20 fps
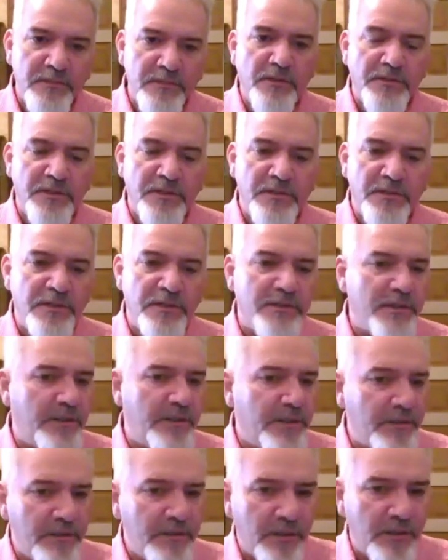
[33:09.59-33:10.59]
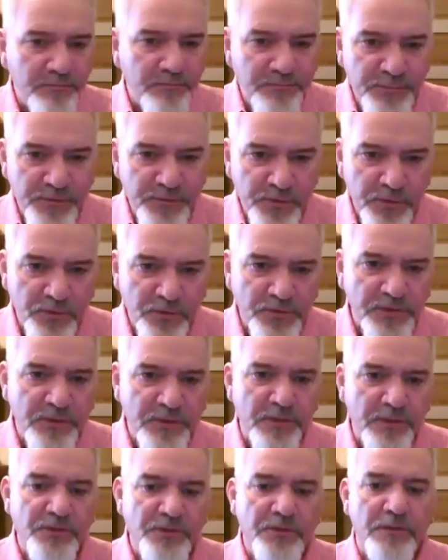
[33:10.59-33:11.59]
and narcissistic
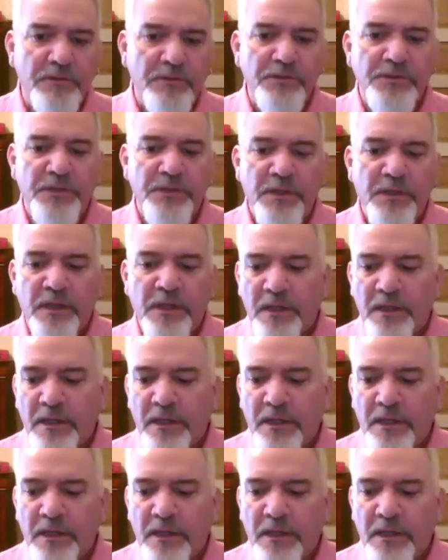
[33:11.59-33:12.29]
abuse in the church,